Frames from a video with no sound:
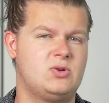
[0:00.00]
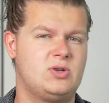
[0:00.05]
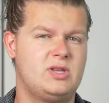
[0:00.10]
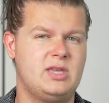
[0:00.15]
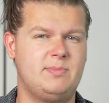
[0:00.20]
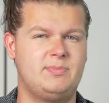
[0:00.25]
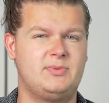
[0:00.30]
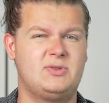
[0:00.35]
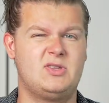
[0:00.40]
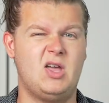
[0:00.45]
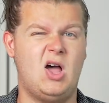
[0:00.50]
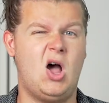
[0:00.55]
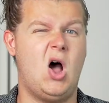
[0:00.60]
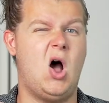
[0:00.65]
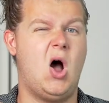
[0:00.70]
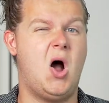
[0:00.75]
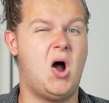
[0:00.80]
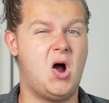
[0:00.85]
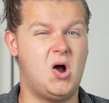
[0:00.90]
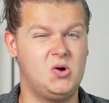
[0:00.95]
to keep the
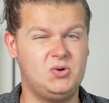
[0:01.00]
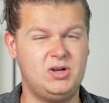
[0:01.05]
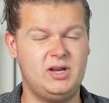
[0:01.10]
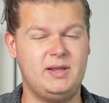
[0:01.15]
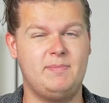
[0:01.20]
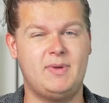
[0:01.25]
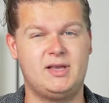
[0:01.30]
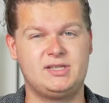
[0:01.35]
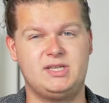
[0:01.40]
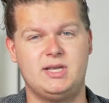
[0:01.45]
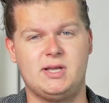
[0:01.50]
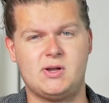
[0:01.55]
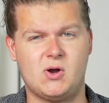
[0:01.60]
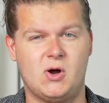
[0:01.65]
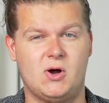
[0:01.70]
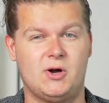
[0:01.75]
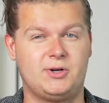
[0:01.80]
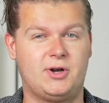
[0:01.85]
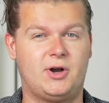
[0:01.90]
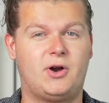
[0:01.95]
only messy
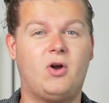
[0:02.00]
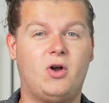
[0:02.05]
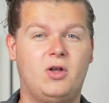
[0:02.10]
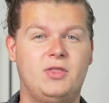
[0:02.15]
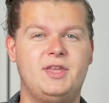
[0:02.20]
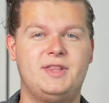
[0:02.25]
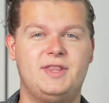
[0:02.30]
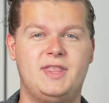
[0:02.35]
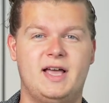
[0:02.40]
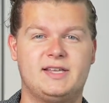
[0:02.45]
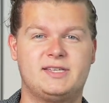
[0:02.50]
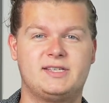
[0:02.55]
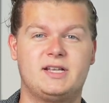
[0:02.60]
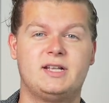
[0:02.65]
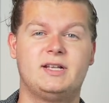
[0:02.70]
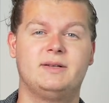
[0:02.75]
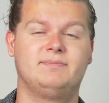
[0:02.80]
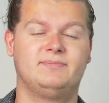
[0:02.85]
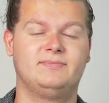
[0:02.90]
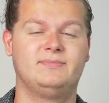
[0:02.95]
corner on the
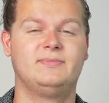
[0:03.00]
desk.